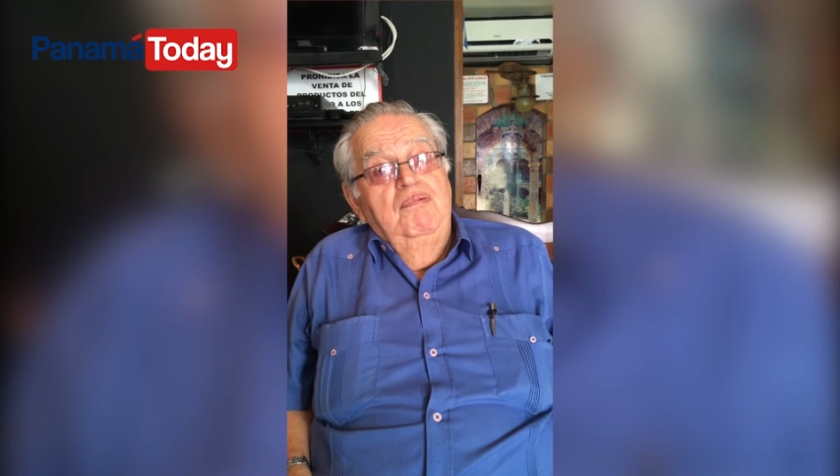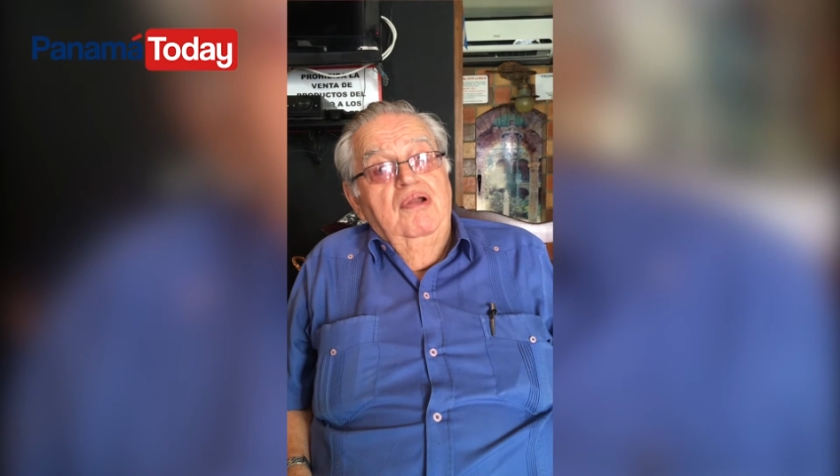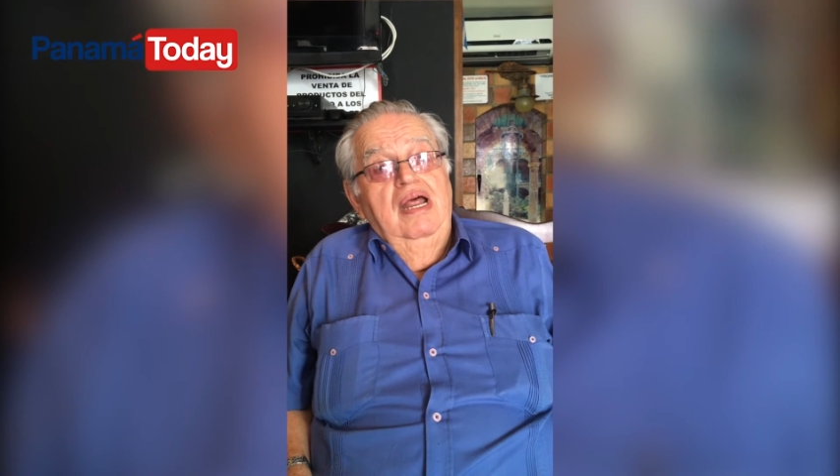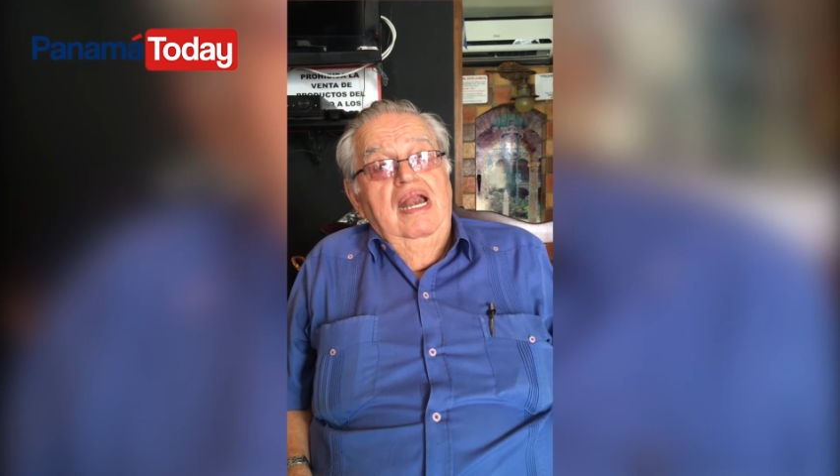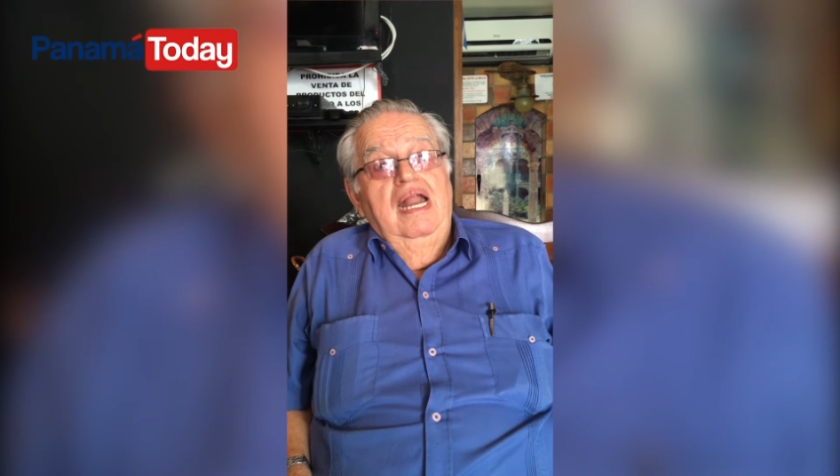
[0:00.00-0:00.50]

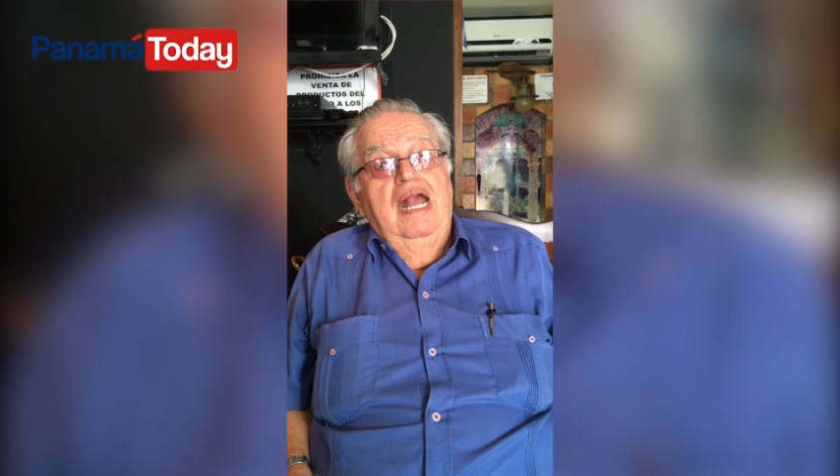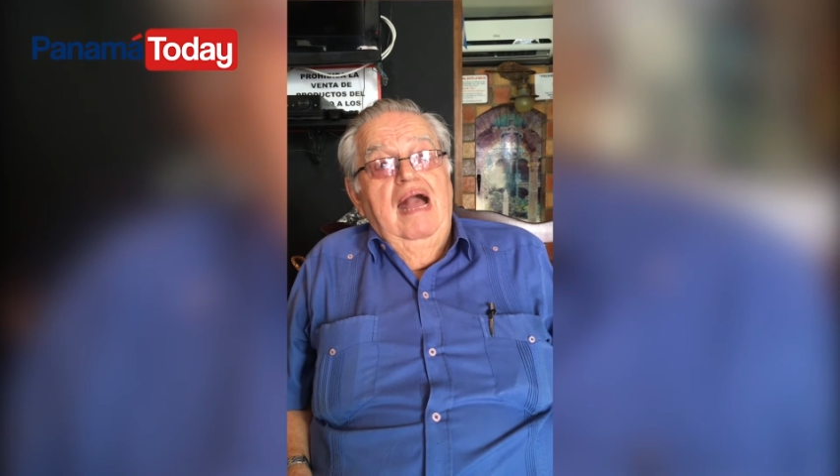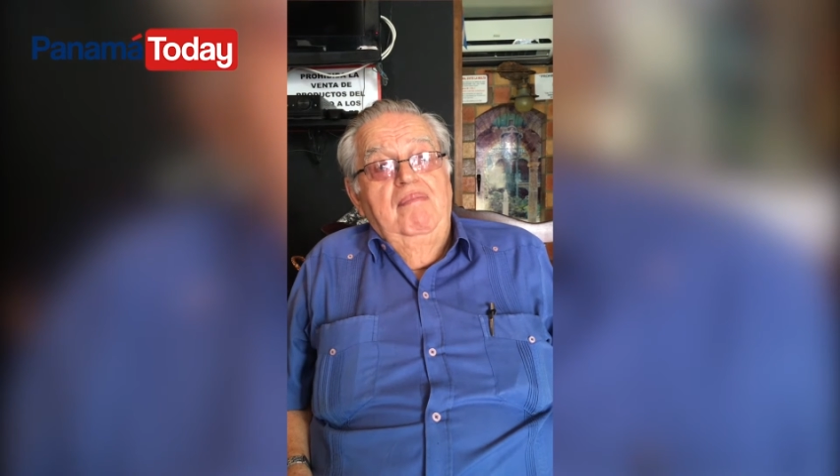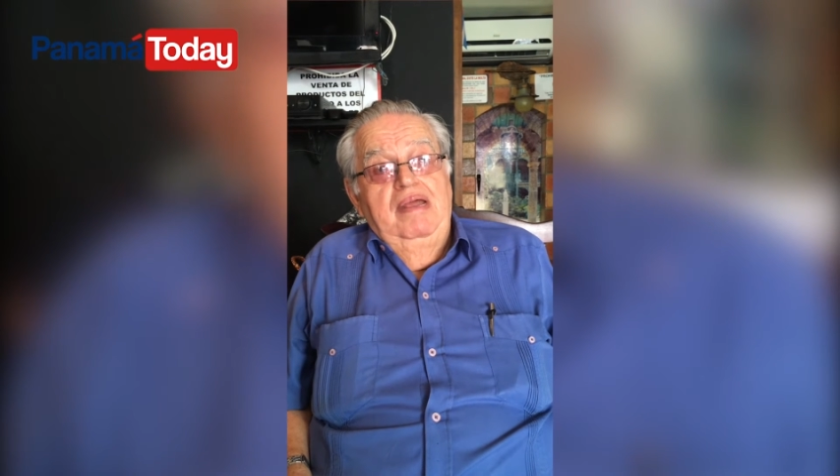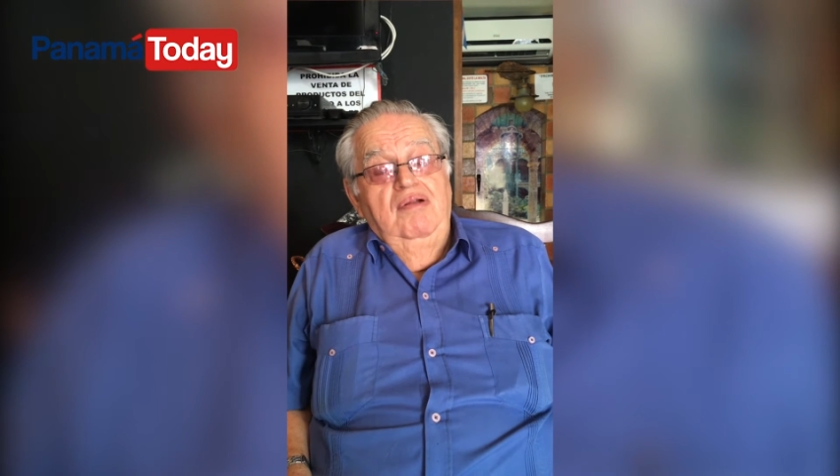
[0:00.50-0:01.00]
benefits
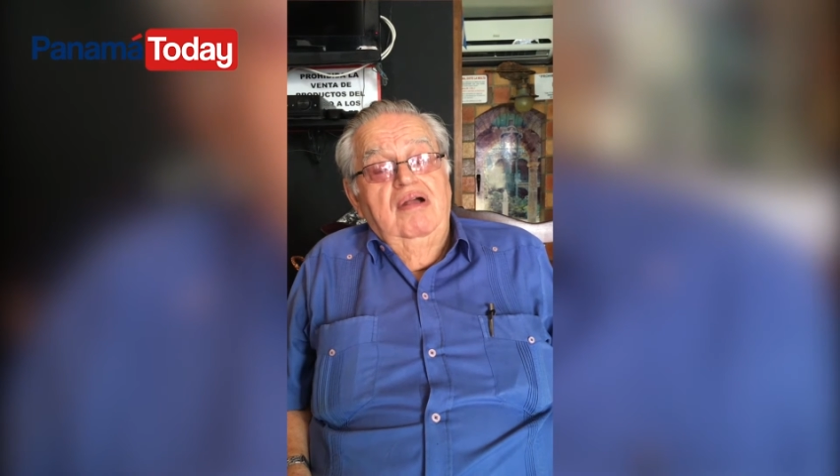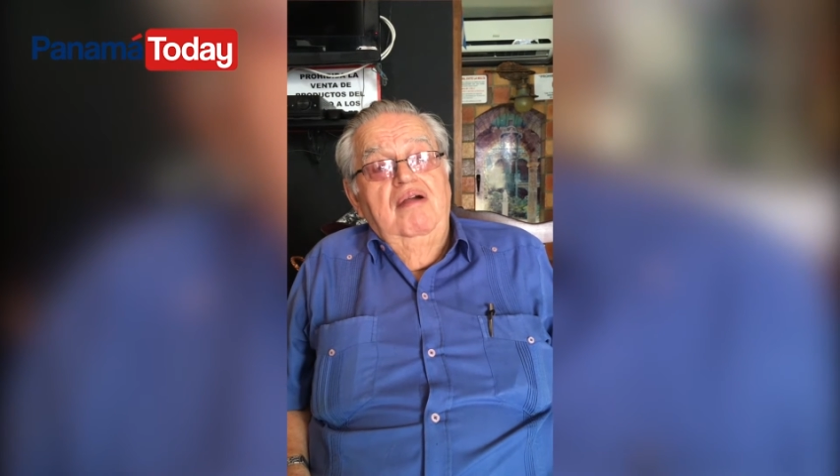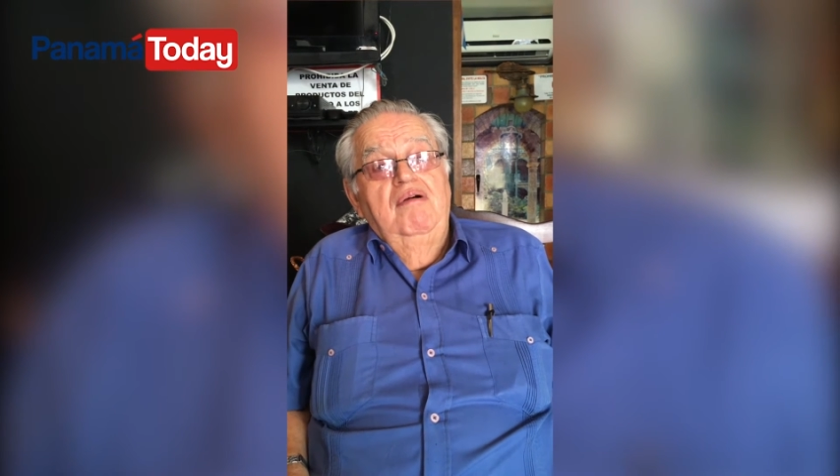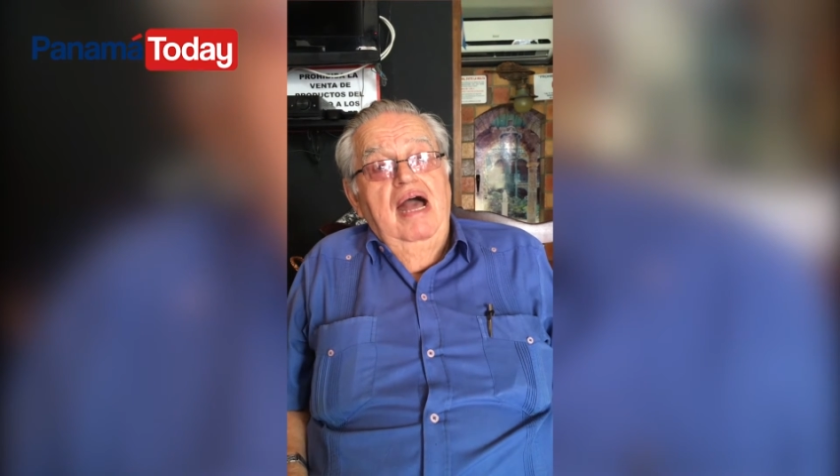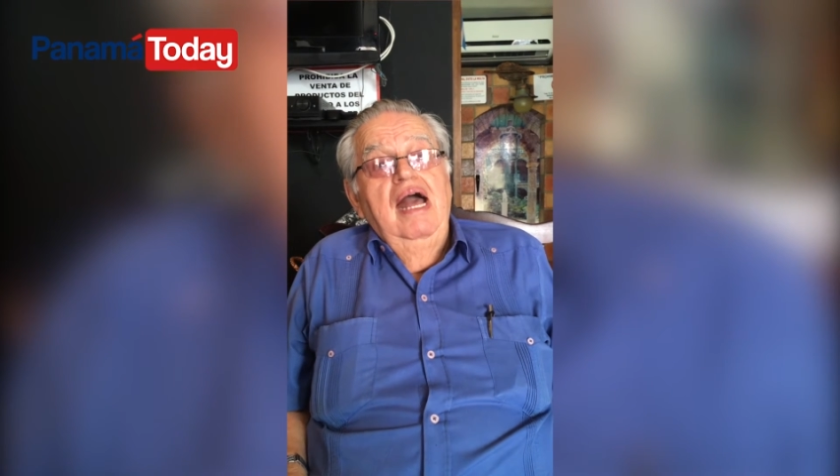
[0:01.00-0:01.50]
for Cuban
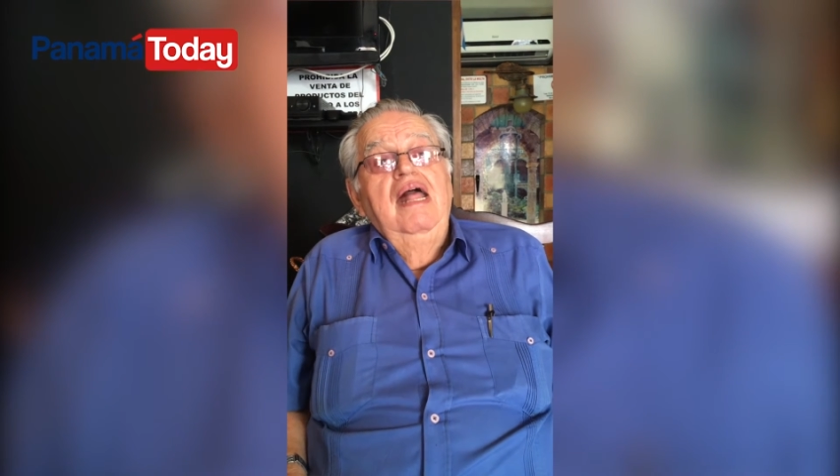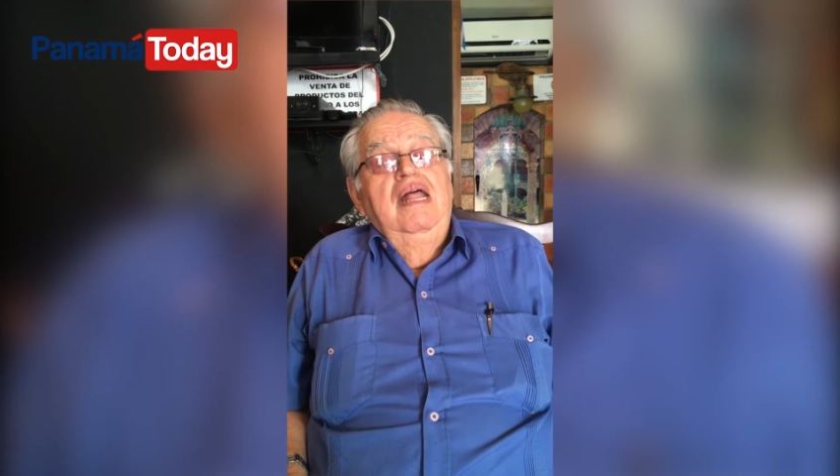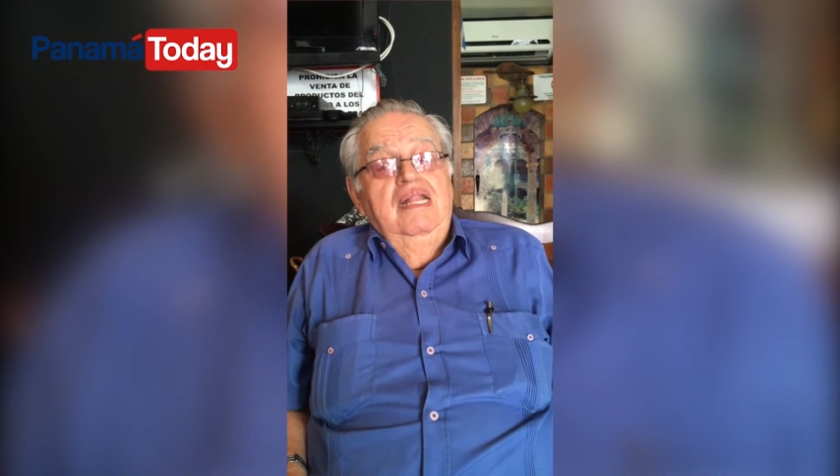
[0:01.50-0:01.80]
people.